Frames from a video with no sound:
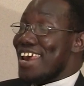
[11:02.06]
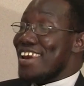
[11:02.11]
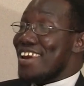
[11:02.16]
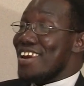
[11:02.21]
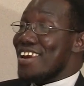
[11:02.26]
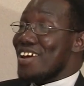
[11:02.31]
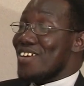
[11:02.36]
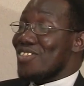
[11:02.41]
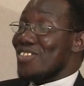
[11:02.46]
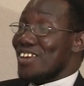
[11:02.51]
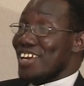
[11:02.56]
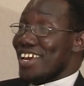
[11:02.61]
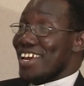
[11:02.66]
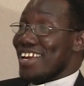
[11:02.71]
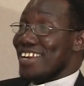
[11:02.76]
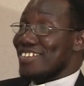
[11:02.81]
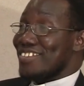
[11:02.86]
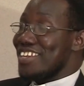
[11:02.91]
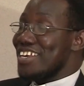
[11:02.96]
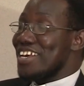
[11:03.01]
and nothing
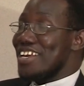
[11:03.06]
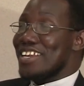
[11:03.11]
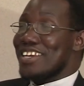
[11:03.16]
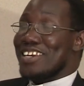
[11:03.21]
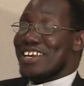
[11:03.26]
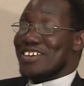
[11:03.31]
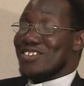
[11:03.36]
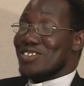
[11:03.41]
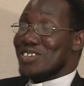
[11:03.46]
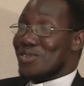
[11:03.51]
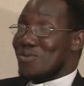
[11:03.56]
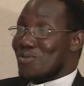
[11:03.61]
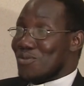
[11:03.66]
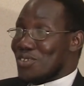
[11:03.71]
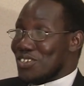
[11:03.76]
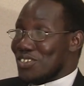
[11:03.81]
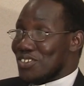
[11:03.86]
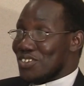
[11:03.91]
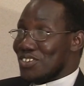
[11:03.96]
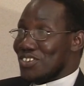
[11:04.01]
else. That's the
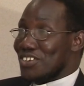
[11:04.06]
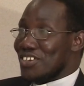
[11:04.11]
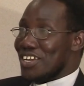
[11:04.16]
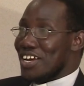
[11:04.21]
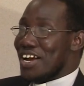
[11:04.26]
reason